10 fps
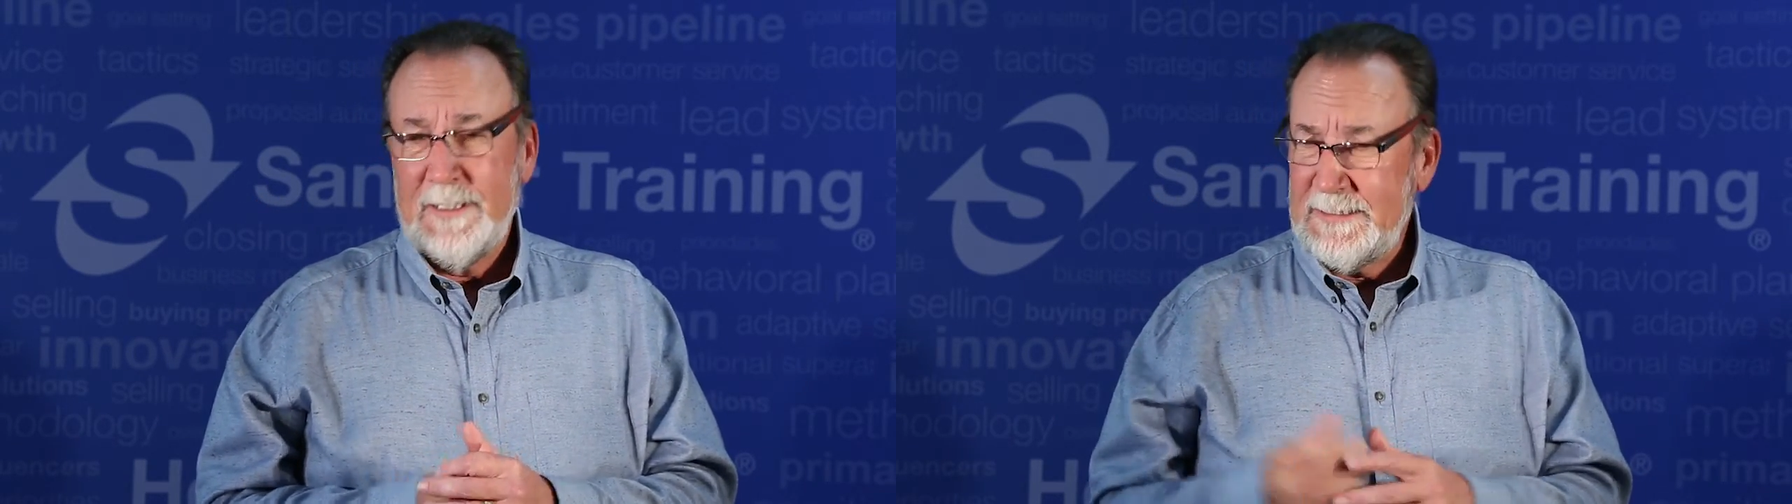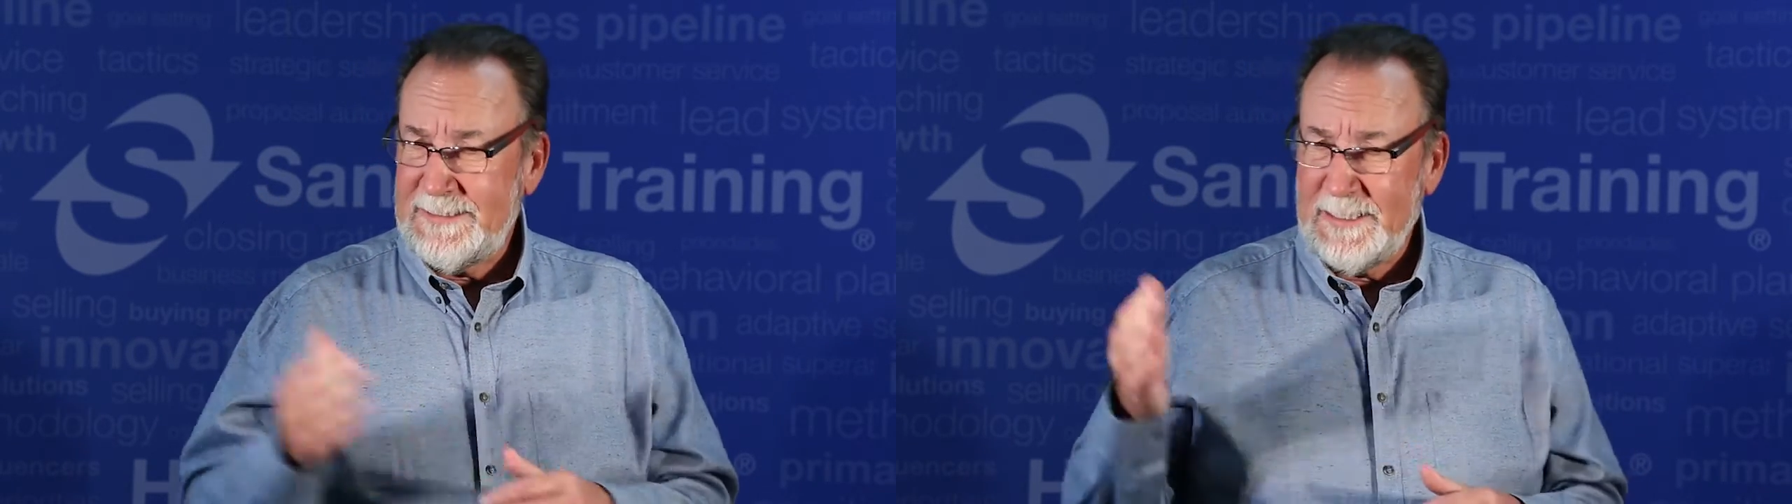
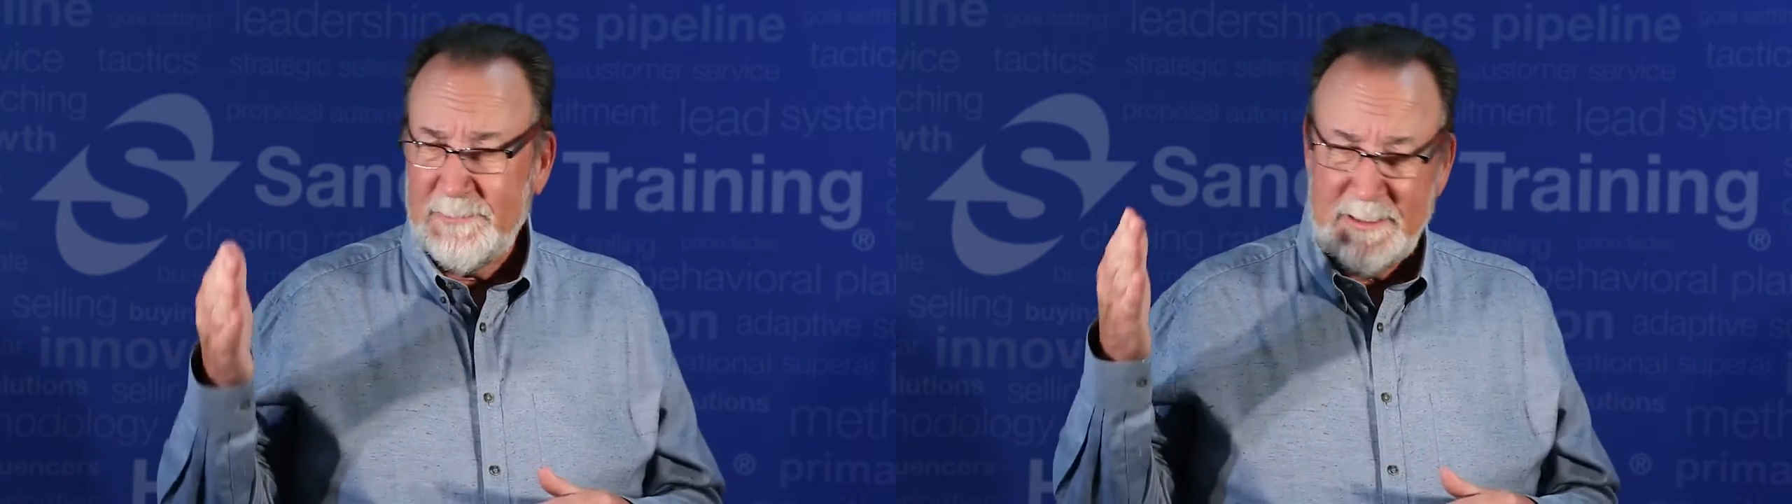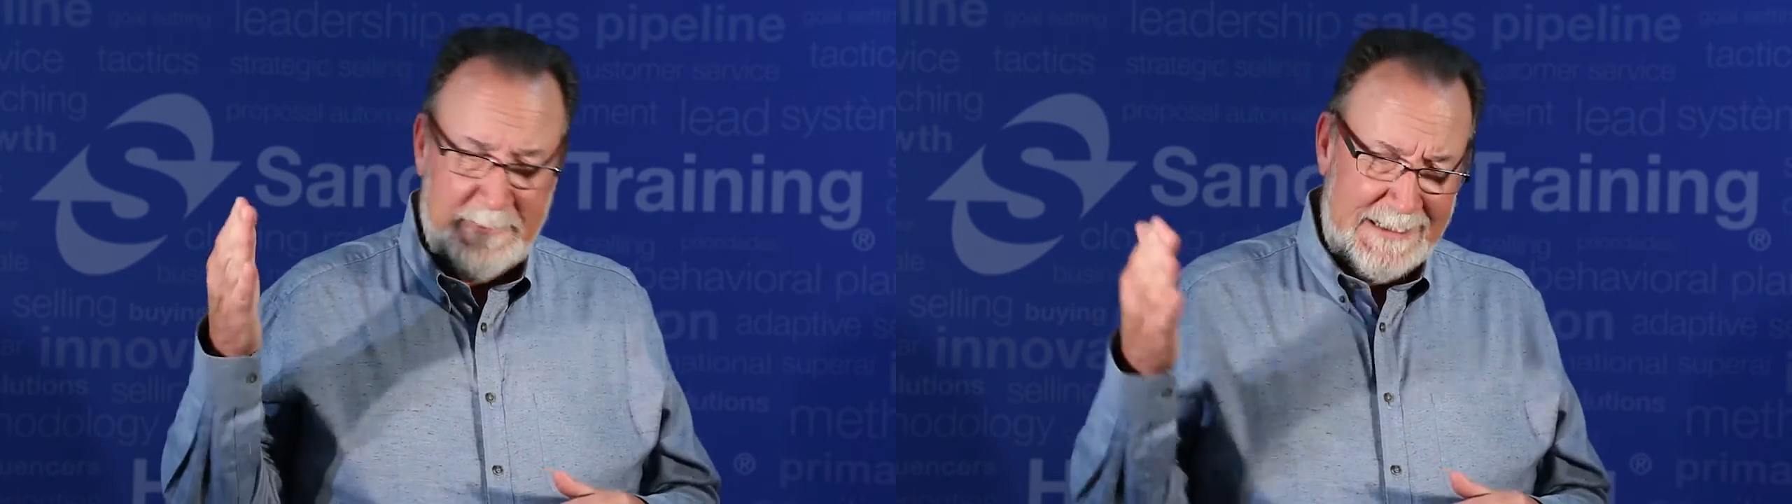
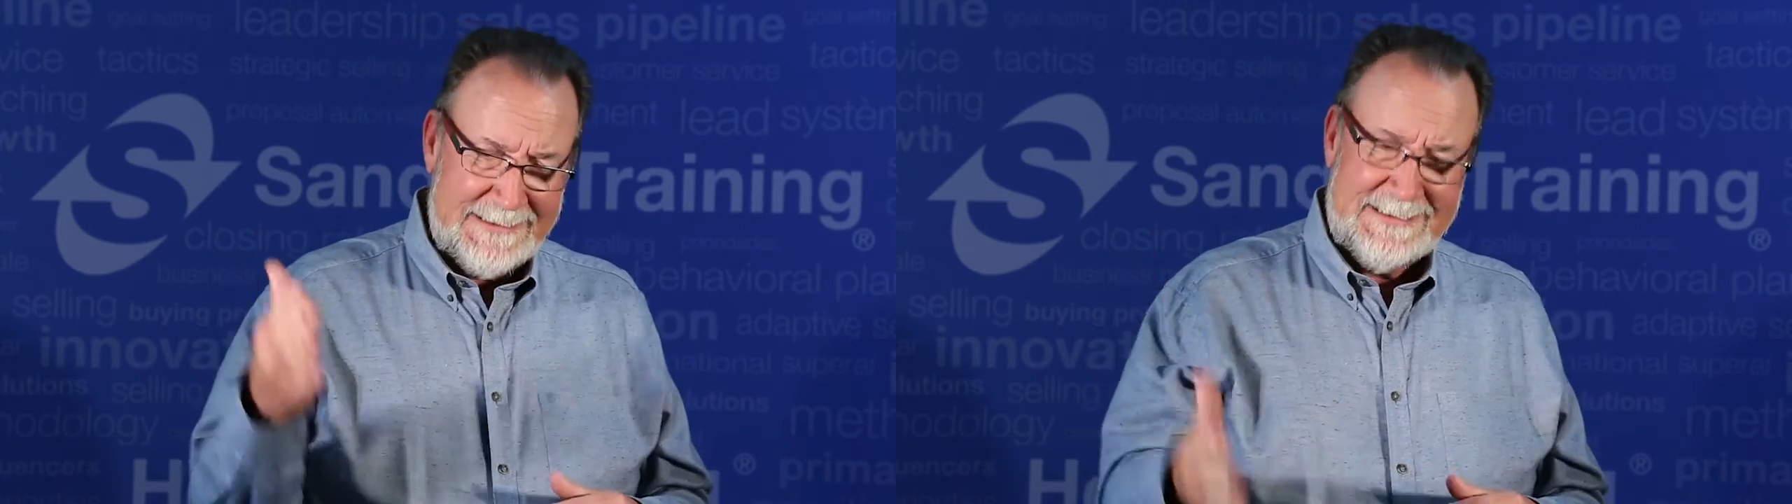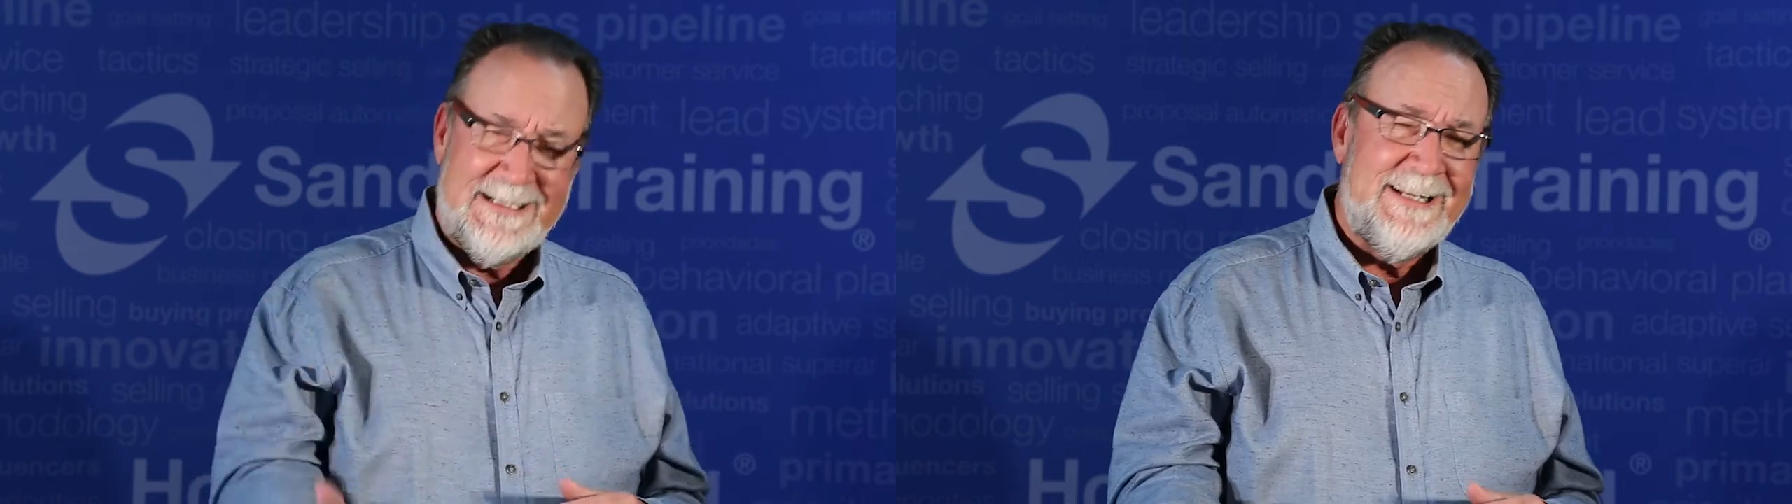simply by
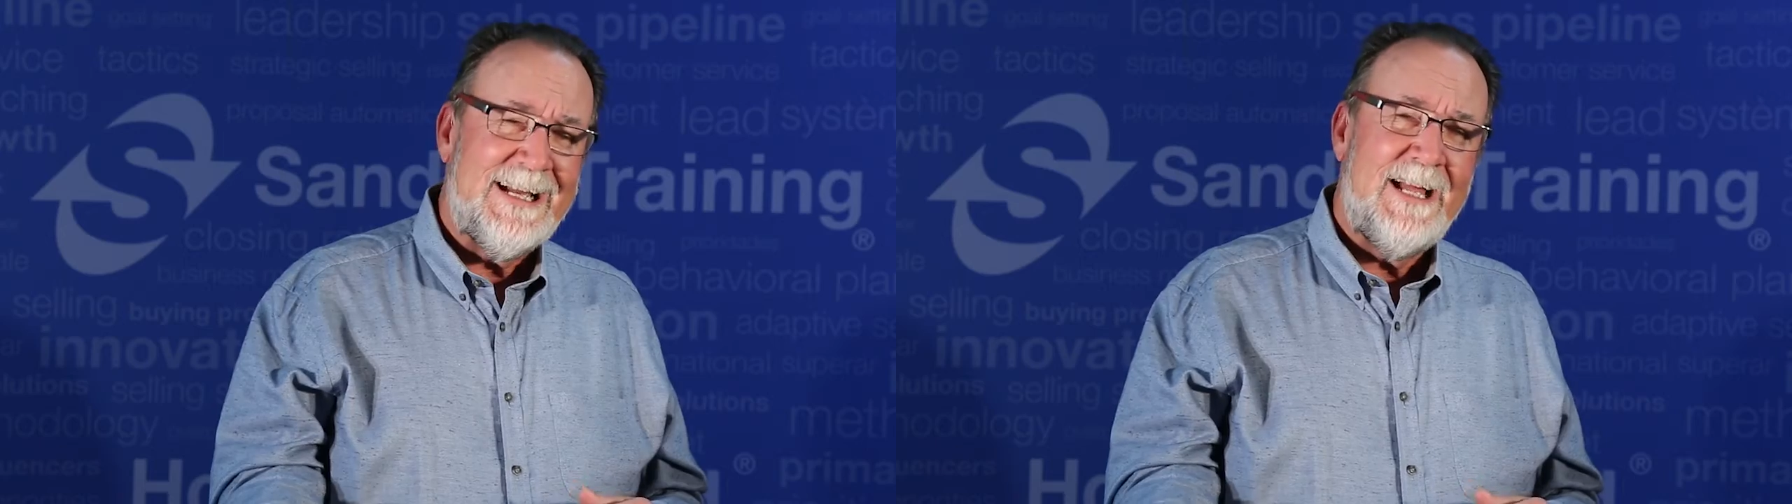sitting